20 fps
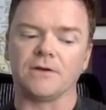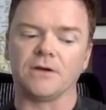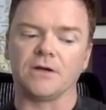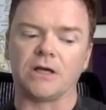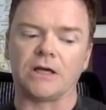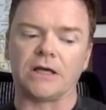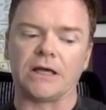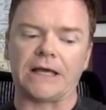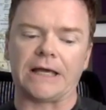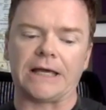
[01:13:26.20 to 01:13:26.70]

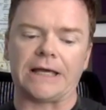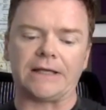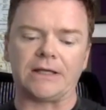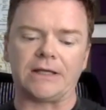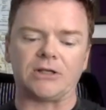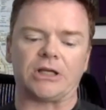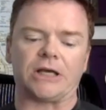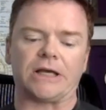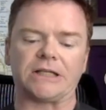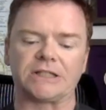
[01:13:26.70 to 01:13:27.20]

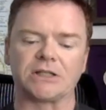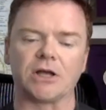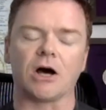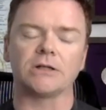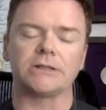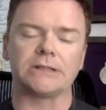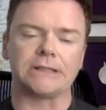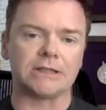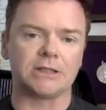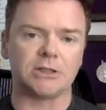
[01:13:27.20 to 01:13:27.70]
It
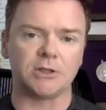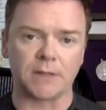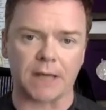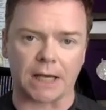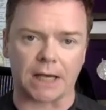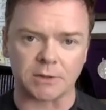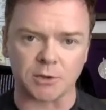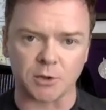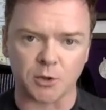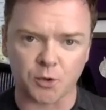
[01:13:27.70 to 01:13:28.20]
started in
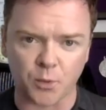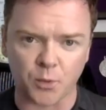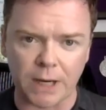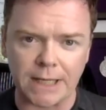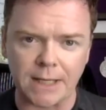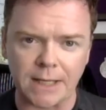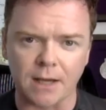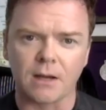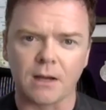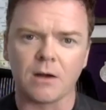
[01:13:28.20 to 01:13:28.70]

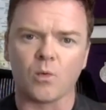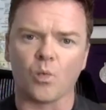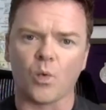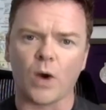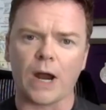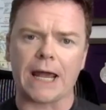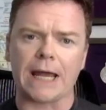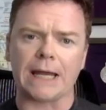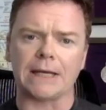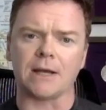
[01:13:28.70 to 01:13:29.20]
2003
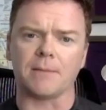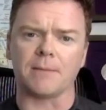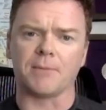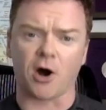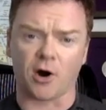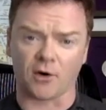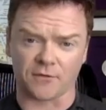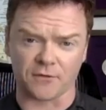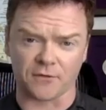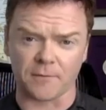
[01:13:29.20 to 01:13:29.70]
when
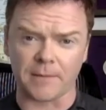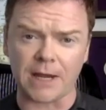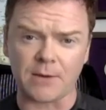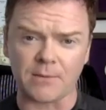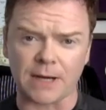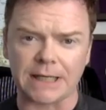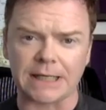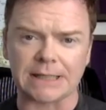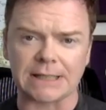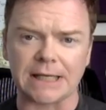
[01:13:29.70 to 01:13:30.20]
Parc Fermé
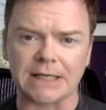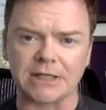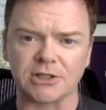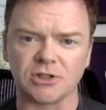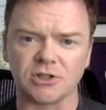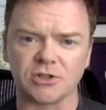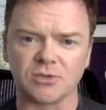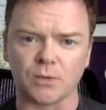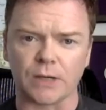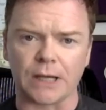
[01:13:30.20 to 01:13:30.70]

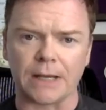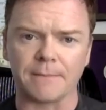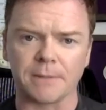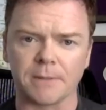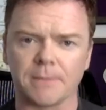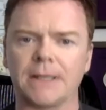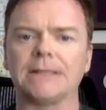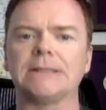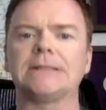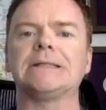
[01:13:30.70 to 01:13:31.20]
regulations were
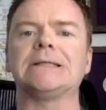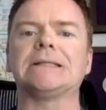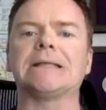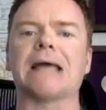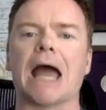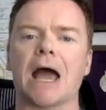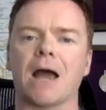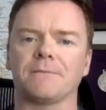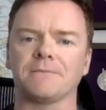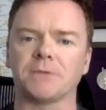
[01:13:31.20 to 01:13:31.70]
implemented
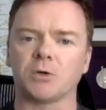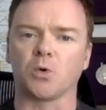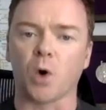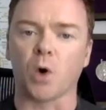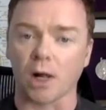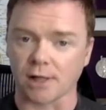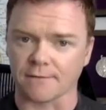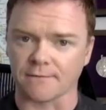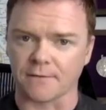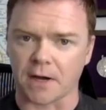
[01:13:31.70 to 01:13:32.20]
after
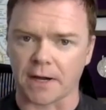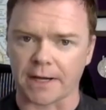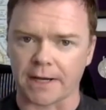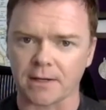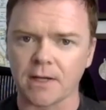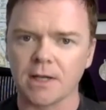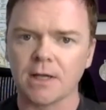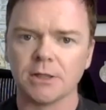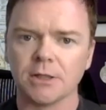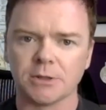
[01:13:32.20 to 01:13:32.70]
qualifying.
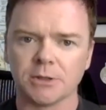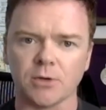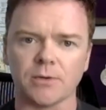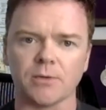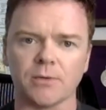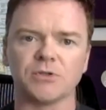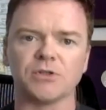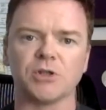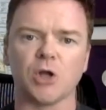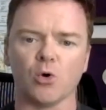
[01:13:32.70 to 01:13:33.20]
So
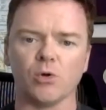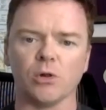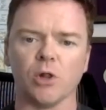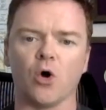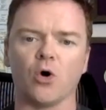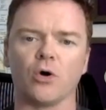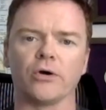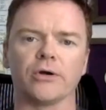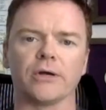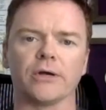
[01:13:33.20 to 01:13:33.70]
there was no
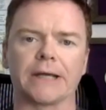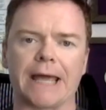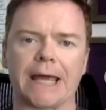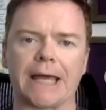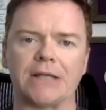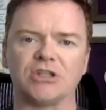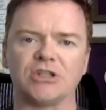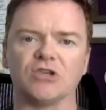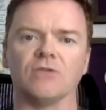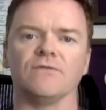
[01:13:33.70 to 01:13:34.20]
longer a
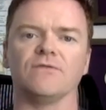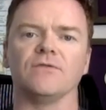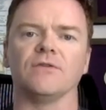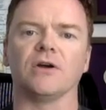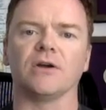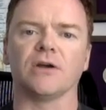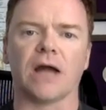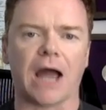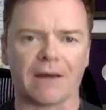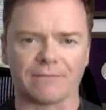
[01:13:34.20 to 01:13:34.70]
case of
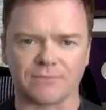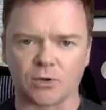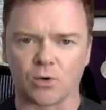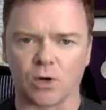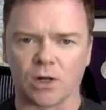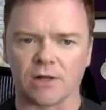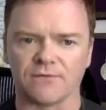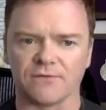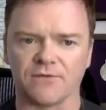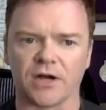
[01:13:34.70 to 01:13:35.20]
after
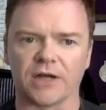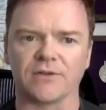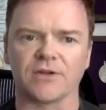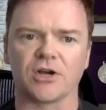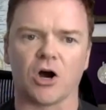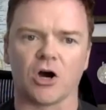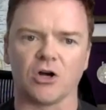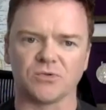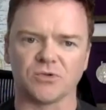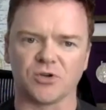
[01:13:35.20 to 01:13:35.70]
qualifying,
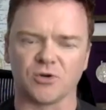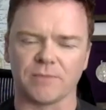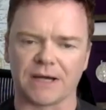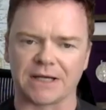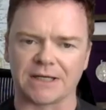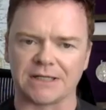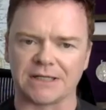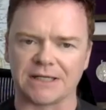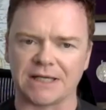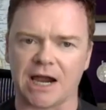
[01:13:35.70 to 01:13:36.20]
cars would go
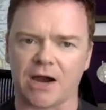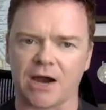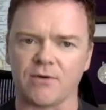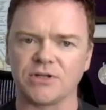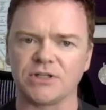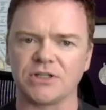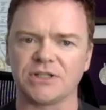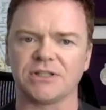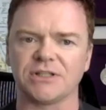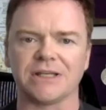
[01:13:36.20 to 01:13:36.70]
back into the
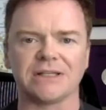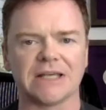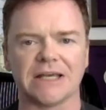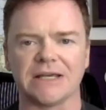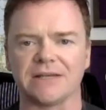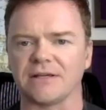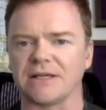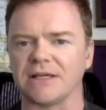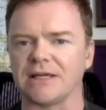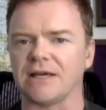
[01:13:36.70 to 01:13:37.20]
garages, they'd
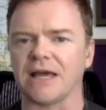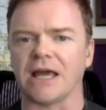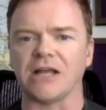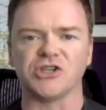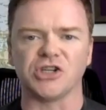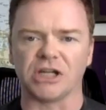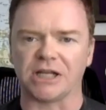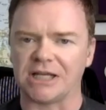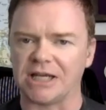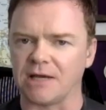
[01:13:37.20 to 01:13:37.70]
take the
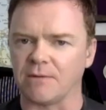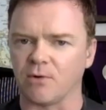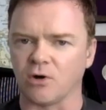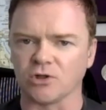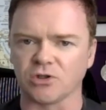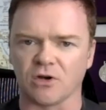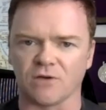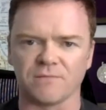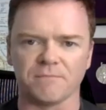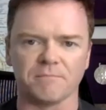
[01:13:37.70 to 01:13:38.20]
engine and
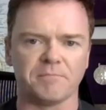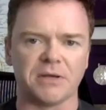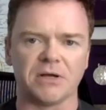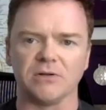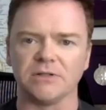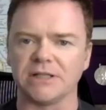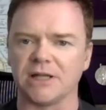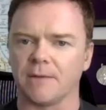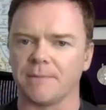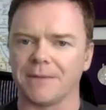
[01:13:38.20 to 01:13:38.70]
gearbox off,
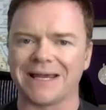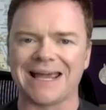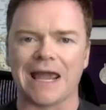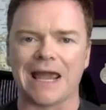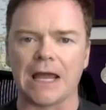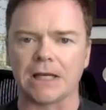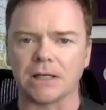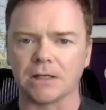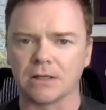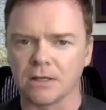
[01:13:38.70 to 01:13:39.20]
build it up
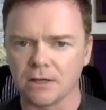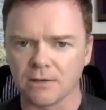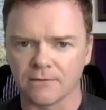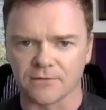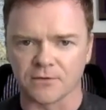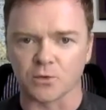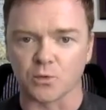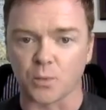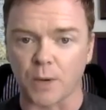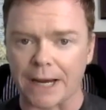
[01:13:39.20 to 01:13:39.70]
again
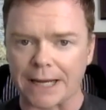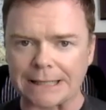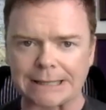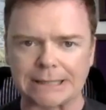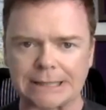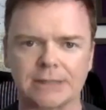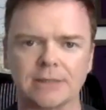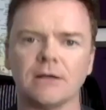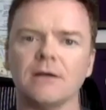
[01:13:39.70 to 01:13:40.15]
for the race.